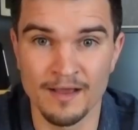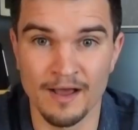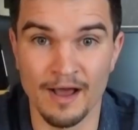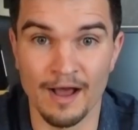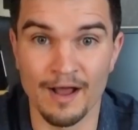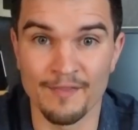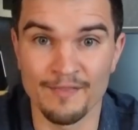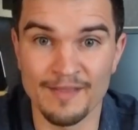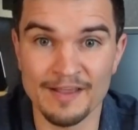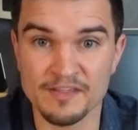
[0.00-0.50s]

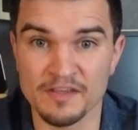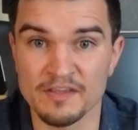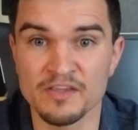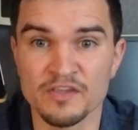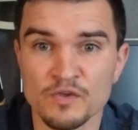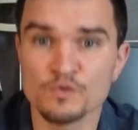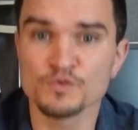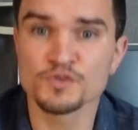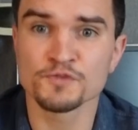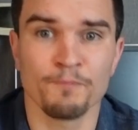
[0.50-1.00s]
Uh, that's a
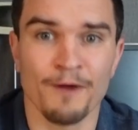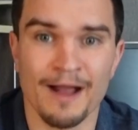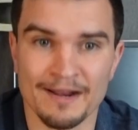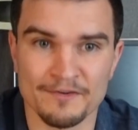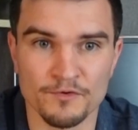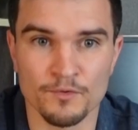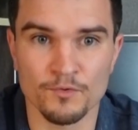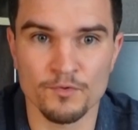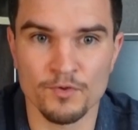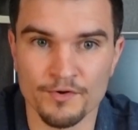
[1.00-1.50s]
huge
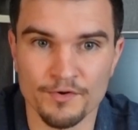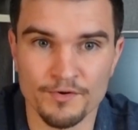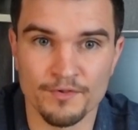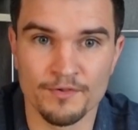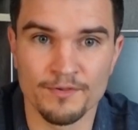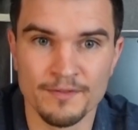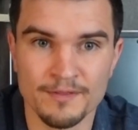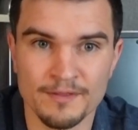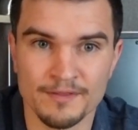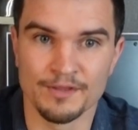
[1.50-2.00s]
practical
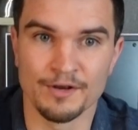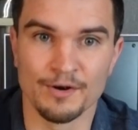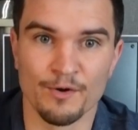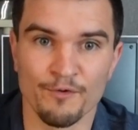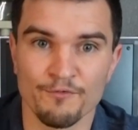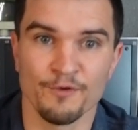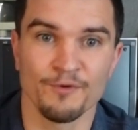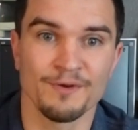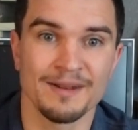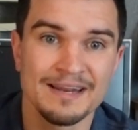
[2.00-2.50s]
hurdle. You know,
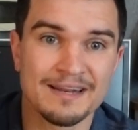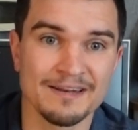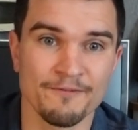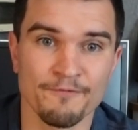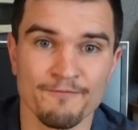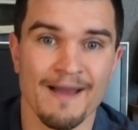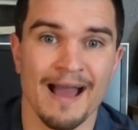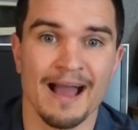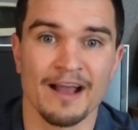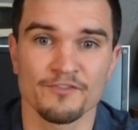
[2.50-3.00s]
if you're needing to
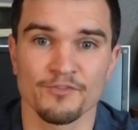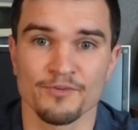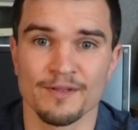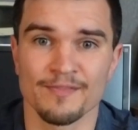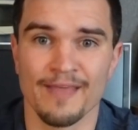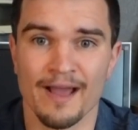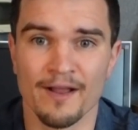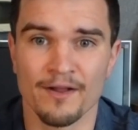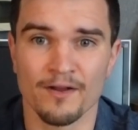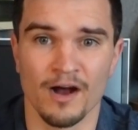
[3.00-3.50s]
factor in
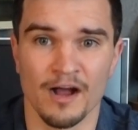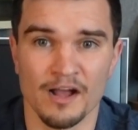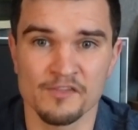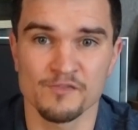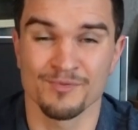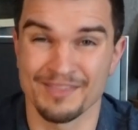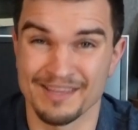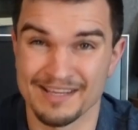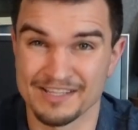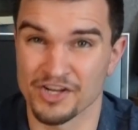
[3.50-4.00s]
that cost
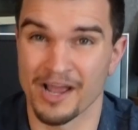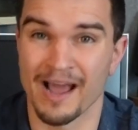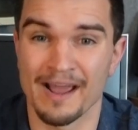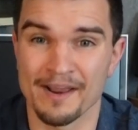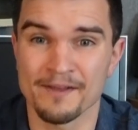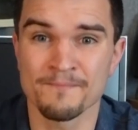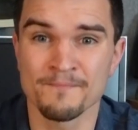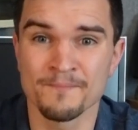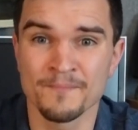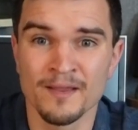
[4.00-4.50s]
with each
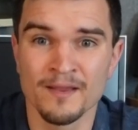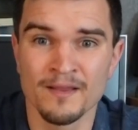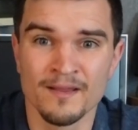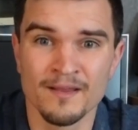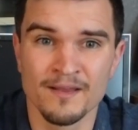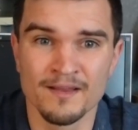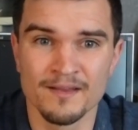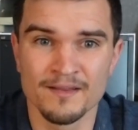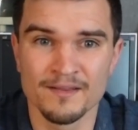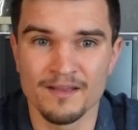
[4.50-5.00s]
item,
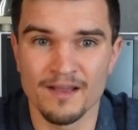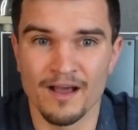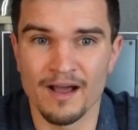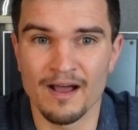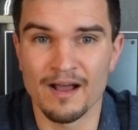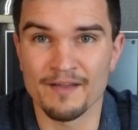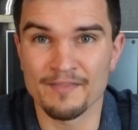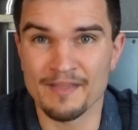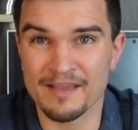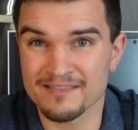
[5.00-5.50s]

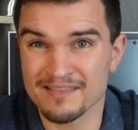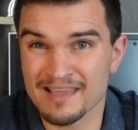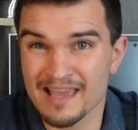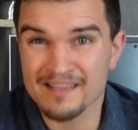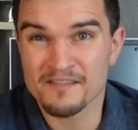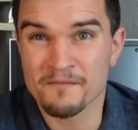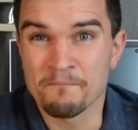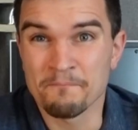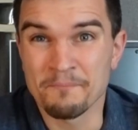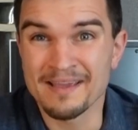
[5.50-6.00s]
uh, that
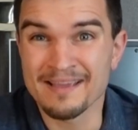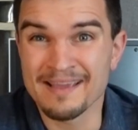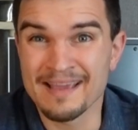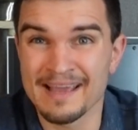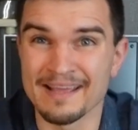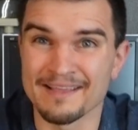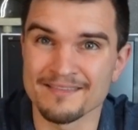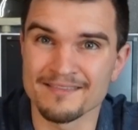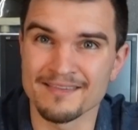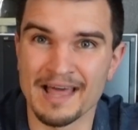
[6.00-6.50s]
takes a big
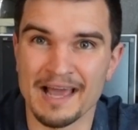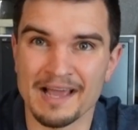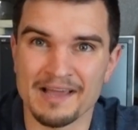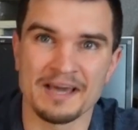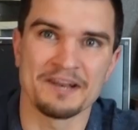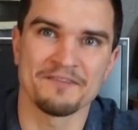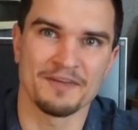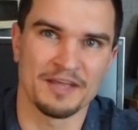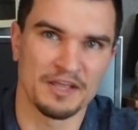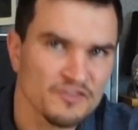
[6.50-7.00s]
hit to that
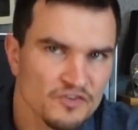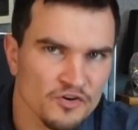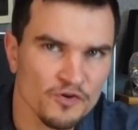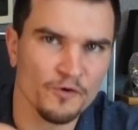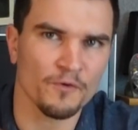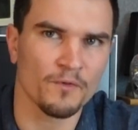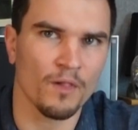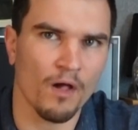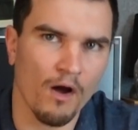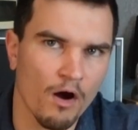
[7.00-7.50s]
kind of
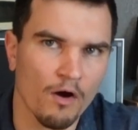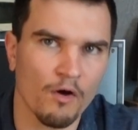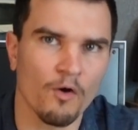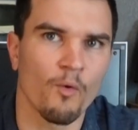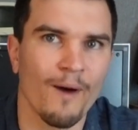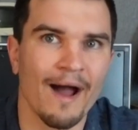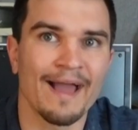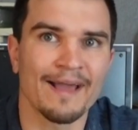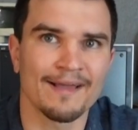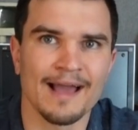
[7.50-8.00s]
internal
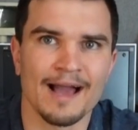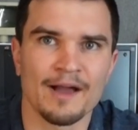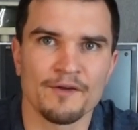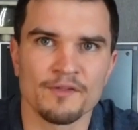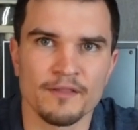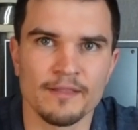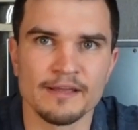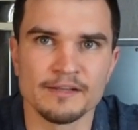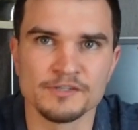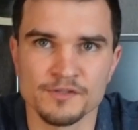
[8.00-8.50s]
ROI
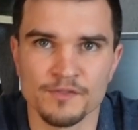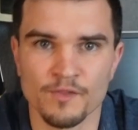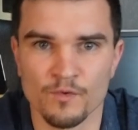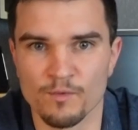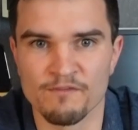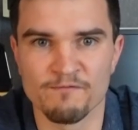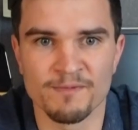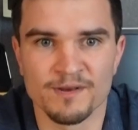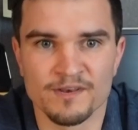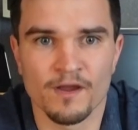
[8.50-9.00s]
calculation that
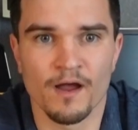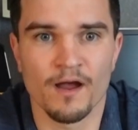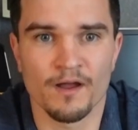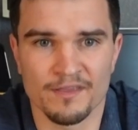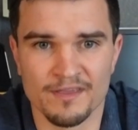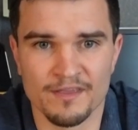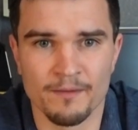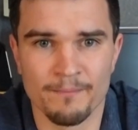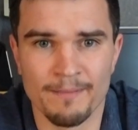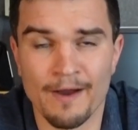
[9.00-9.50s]
we've been
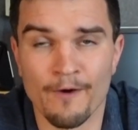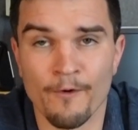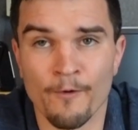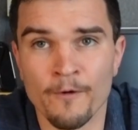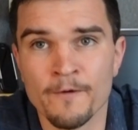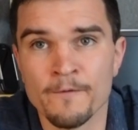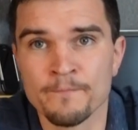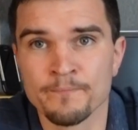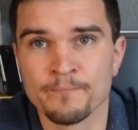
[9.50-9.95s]
talking about.